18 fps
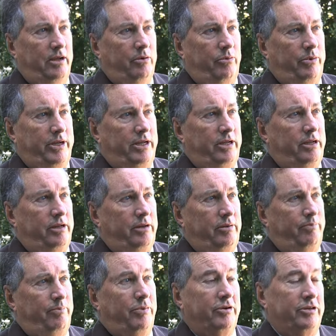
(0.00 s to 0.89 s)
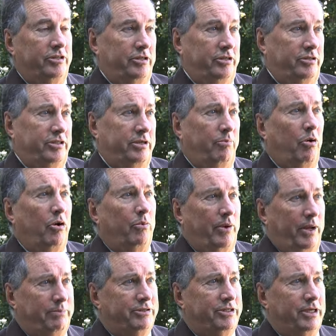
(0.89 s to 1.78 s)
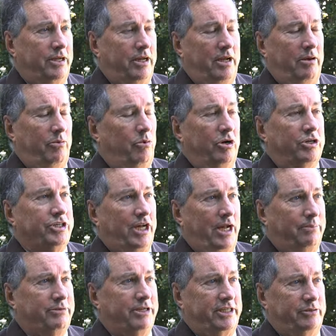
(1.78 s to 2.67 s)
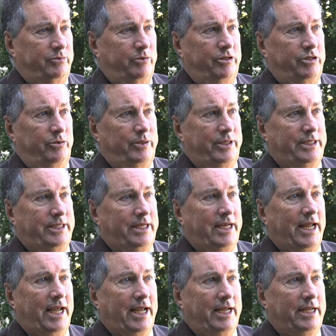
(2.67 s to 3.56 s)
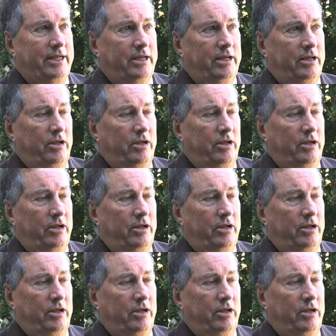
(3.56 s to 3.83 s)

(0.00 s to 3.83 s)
We support web, uh, workshops as we're doing today.